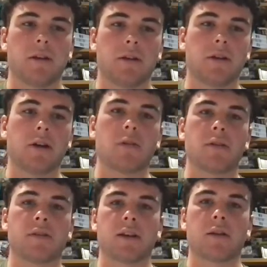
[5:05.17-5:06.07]

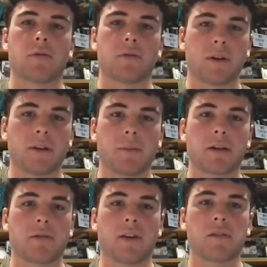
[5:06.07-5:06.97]
It's one of the
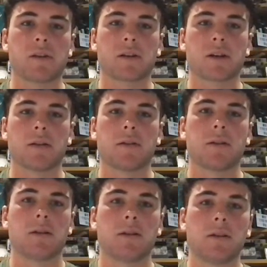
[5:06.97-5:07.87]
biggest events in our calendar,
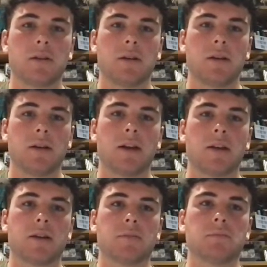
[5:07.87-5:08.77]
and
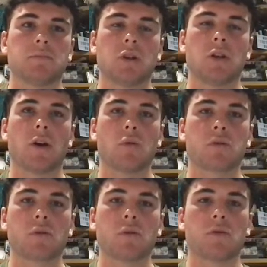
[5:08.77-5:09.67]
the whole
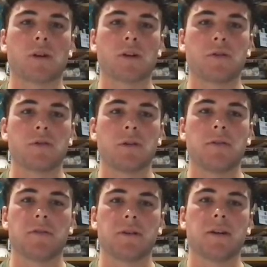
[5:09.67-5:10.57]
school's around you
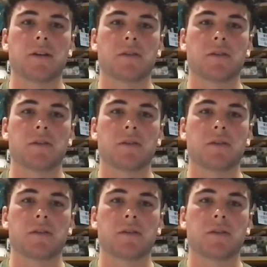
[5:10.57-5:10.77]
every year.